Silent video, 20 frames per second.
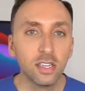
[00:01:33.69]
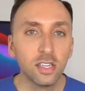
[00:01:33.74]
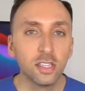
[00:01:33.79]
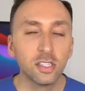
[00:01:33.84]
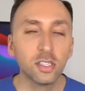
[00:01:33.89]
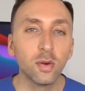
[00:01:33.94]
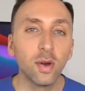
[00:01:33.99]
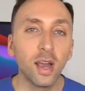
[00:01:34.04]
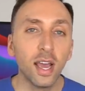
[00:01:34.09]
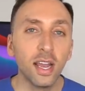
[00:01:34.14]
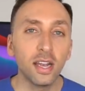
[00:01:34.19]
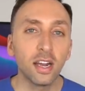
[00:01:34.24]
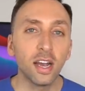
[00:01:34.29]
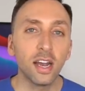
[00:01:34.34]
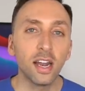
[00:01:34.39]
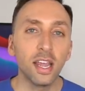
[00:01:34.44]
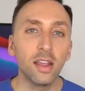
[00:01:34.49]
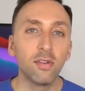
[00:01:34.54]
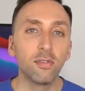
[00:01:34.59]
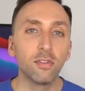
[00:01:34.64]
So I
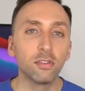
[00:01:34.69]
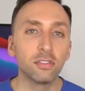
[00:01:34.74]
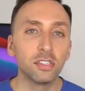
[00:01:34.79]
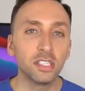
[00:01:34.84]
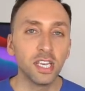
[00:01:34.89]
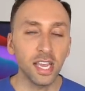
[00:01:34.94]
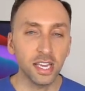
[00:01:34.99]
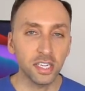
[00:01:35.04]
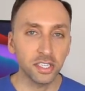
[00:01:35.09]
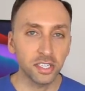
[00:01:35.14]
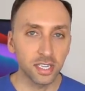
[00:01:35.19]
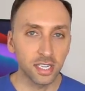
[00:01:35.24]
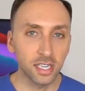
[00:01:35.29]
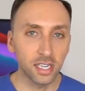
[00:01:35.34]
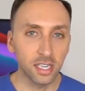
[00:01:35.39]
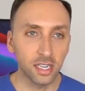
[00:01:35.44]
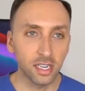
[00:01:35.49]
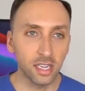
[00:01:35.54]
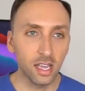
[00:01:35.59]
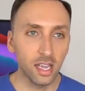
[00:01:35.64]
got a
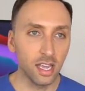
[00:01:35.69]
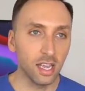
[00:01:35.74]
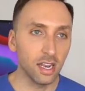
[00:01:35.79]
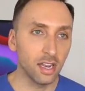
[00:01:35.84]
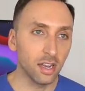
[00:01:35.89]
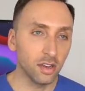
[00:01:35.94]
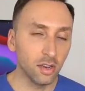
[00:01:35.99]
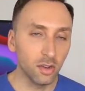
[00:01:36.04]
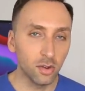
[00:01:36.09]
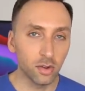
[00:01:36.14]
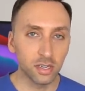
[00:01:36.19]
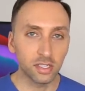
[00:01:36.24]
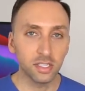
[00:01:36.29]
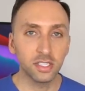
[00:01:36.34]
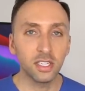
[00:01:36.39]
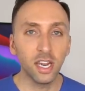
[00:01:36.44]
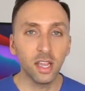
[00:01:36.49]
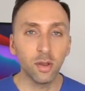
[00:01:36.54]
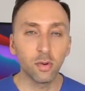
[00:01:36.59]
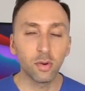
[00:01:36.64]
rotation in New York
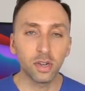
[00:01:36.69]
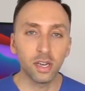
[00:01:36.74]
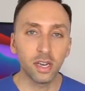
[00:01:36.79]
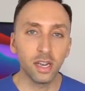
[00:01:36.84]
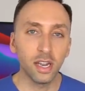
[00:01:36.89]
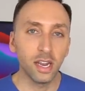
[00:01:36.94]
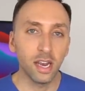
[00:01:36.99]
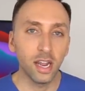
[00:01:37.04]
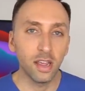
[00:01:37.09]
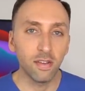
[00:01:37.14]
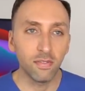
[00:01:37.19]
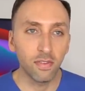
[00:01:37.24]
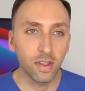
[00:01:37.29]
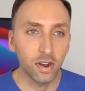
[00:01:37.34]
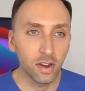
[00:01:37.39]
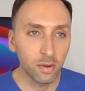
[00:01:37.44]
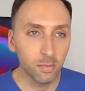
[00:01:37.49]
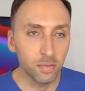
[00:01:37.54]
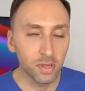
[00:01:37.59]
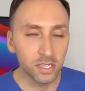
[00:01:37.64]
City working in a
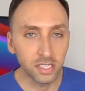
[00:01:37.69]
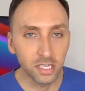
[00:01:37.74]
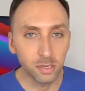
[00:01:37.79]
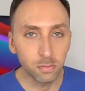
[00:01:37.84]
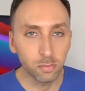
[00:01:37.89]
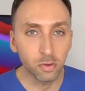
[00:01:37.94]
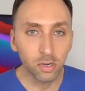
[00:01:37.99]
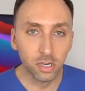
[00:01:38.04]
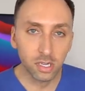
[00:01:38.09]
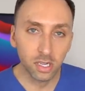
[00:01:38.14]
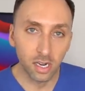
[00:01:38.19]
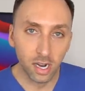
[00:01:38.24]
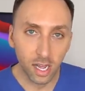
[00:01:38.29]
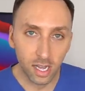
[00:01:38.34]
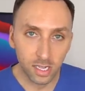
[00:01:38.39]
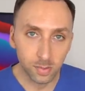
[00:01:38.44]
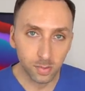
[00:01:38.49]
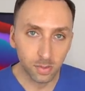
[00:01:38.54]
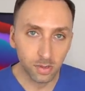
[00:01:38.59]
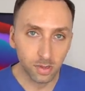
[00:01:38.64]
very busy Brooklyn
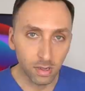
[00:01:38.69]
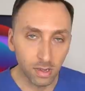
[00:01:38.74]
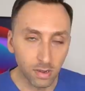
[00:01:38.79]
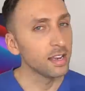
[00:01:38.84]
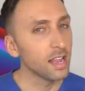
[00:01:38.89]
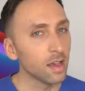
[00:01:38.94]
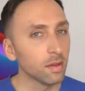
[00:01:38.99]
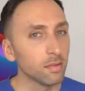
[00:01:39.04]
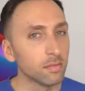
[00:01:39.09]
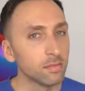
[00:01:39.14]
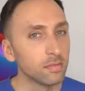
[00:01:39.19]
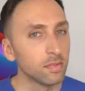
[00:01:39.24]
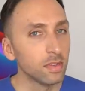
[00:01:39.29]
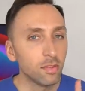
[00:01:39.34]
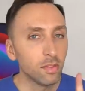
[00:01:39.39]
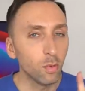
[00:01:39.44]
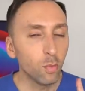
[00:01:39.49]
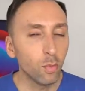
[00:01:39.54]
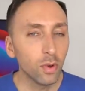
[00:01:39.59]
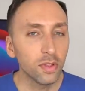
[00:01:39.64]
hospital. Now,
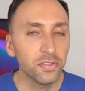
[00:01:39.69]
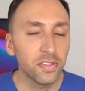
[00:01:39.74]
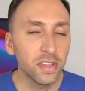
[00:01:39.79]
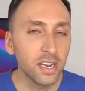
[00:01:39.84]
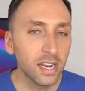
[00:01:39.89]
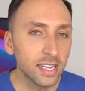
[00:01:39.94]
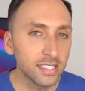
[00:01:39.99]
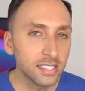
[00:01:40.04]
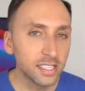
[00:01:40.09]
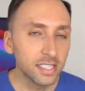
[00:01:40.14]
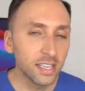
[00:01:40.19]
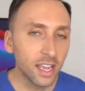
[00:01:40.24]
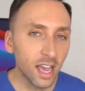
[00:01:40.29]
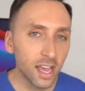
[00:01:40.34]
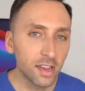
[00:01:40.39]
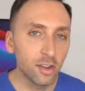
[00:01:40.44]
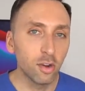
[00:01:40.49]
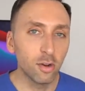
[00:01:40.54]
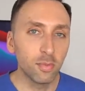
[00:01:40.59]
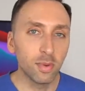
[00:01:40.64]
the one thing I did
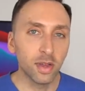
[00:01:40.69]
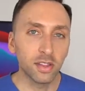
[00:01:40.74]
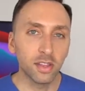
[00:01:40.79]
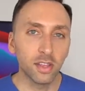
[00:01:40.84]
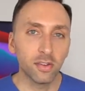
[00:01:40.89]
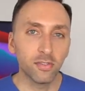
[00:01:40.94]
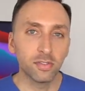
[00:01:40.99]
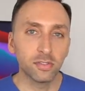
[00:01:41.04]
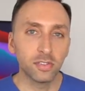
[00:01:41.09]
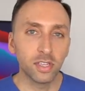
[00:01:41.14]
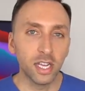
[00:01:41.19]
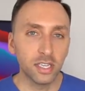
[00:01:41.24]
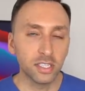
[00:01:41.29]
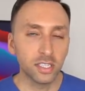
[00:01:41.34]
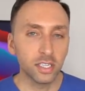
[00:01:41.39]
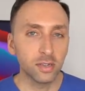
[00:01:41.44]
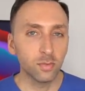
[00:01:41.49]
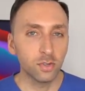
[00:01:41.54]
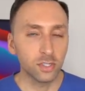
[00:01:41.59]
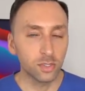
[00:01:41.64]
not know about that
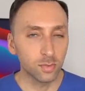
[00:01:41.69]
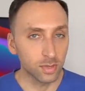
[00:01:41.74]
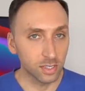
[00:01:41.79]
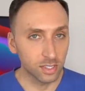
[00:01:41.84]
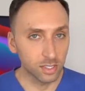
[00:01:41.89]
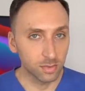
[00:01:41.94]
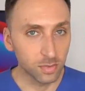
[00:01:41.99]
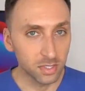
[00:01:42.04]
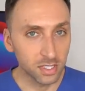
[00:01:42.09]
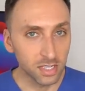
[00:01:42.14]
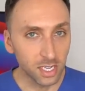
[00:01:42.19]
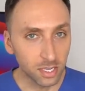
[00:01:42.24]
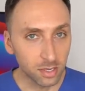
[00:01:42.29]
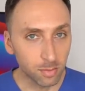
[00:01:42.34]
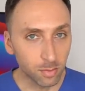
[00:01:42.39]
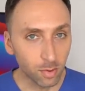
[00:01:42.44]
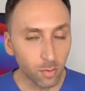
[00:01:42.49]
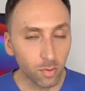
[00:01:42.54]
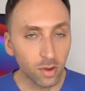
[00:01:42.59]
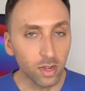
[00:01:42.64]
rotation, which was mistake
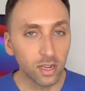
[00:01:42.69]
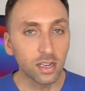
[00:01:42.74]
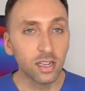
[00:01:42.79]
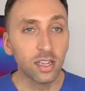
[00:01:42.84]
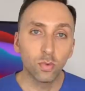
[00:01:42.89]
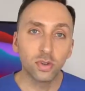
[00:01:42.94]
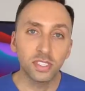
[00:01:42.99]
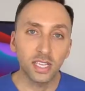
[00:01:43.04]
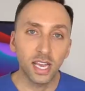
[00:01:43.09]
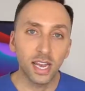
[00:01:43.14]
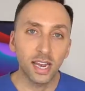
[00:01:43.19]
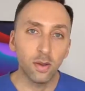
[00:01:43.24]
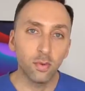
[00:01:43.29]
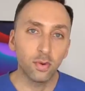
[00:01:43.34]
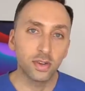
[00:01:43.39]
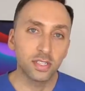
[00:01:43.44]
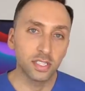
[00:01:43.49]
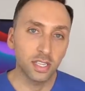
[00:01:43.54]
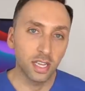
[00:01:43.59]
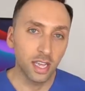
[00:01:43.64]
number one, was that it
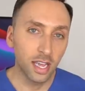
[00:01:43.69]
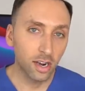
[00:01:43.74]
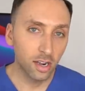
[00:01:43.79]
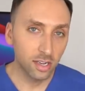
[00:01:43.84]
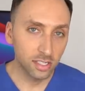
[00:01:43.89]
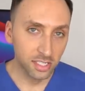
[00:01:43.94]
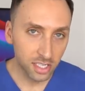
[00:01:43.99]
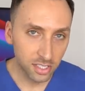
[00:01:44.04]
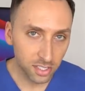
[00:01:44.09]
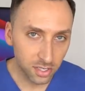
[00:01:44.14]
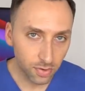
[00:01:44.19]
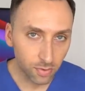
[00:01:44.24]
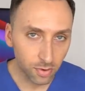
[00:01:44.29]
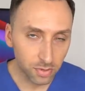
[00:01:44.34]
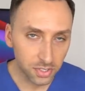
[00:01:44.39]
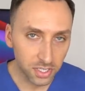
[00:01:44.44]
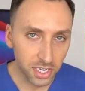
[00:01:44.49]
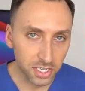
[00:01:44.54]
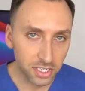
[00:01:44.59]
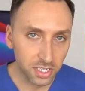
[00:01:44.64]
was an audition
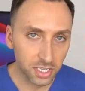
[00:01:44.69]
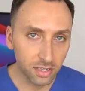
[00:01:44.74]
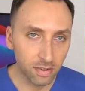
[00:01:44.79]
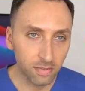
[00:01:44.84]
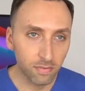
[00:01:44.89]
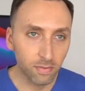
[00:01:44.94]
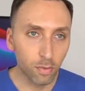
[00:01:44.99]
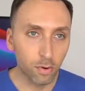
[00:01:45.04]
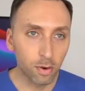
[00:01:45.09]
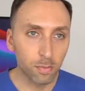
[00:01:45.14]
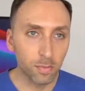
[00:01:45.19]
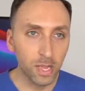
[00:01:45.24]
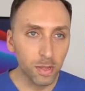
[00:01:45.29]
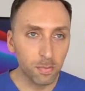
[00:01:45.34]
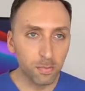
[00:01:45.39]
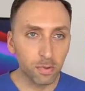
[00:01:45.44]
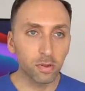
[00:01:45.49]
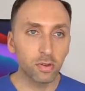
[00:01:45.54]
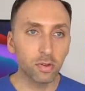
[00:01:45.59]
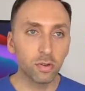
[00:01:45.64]
rotation for
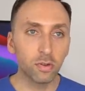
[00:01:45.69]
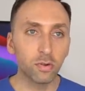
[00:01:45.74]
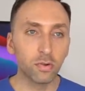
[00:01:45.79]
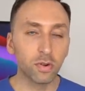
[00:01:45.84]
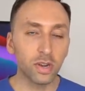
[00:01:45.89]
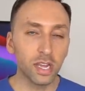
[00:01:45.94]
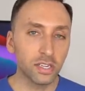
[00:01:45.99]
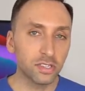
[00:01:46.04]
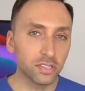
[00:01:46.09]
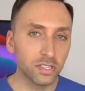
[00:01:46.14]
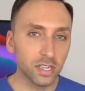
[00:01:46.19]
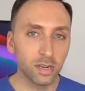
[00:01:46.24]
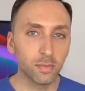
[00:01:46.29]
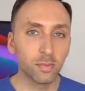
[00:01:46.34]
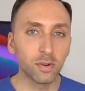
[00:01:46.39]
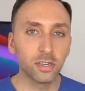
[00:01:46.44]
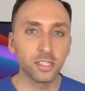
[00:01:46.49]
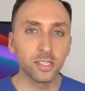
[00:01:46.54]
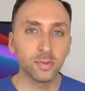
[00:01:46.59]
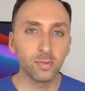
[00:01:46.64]
people who were interested in
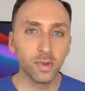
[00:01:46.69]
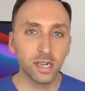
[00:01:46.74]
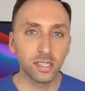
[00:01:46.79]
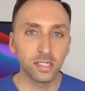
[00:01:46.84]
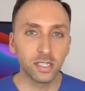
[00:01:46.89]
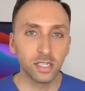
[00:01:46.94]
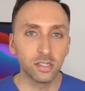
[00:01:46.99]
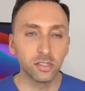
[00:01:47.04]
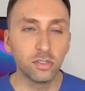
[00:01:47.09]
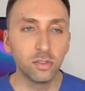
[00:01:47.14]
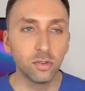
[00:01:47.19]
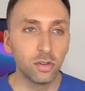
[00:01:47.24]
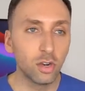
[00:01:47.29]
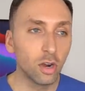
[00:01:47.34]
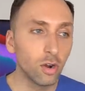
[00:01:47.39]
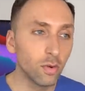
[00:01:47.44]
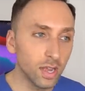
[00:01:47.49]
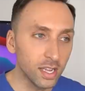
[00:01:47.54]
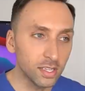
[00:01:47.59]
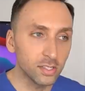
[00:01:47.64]
emergency medicine to
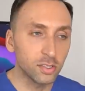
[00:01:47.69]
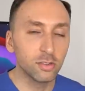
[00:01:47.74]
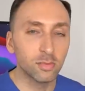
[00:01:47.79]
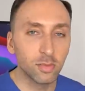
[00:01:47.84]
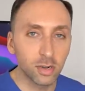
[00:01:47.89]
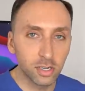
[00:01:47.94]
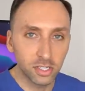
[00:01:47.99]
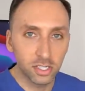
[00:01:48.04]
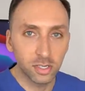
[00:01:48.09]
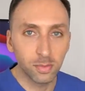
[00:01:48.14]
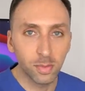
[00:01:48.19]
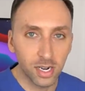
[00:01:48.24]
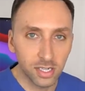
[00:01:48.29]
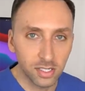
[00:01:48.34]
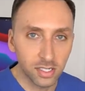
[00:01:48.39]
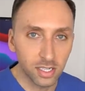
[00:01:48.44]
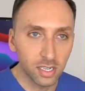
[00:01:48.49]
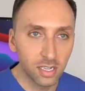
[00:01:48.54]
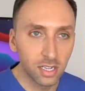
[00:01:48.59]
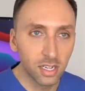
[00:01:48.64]
go into emergency
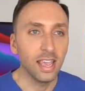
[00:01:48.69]
medicine.